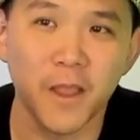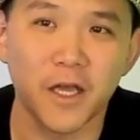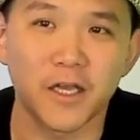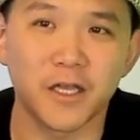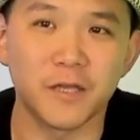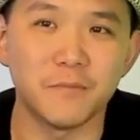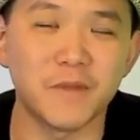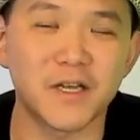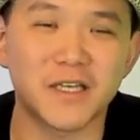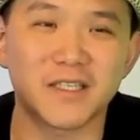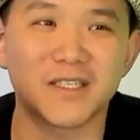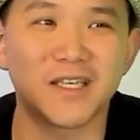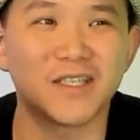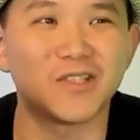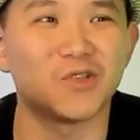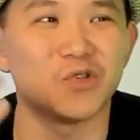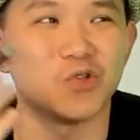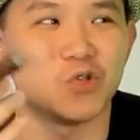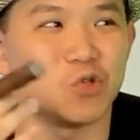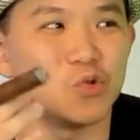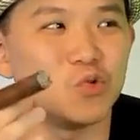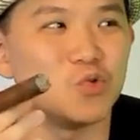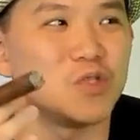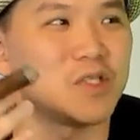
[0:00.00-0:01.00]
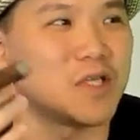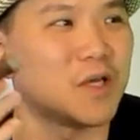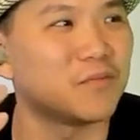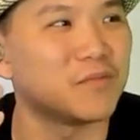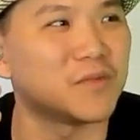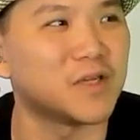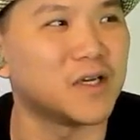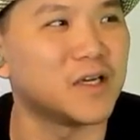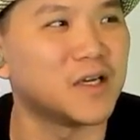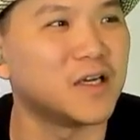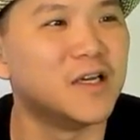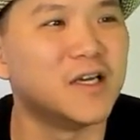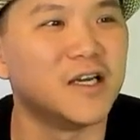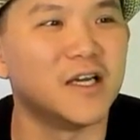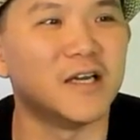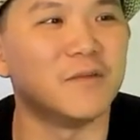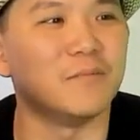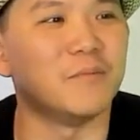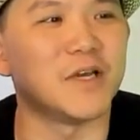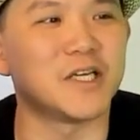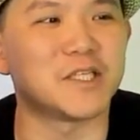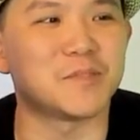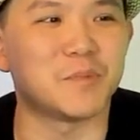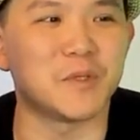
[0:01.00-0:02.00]
It makes sense to do something. It
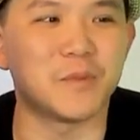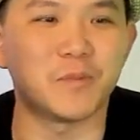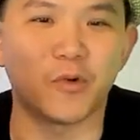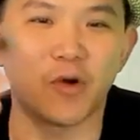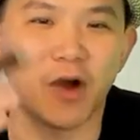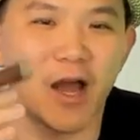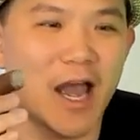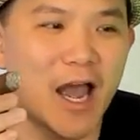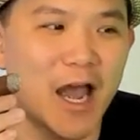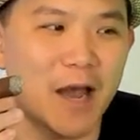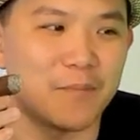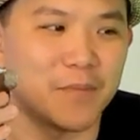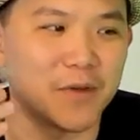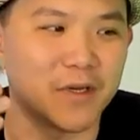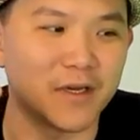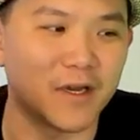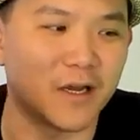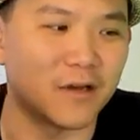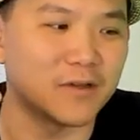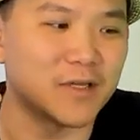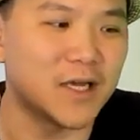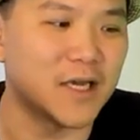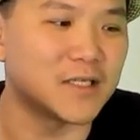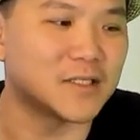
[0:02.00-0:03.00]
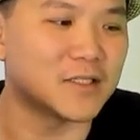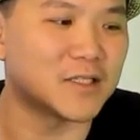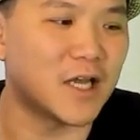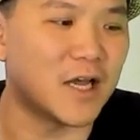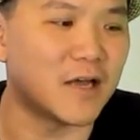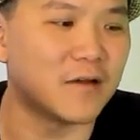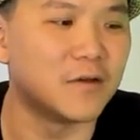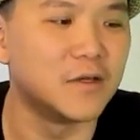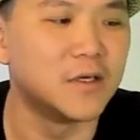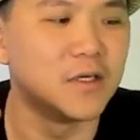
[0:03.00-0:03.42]
makes people happy and all that stuff.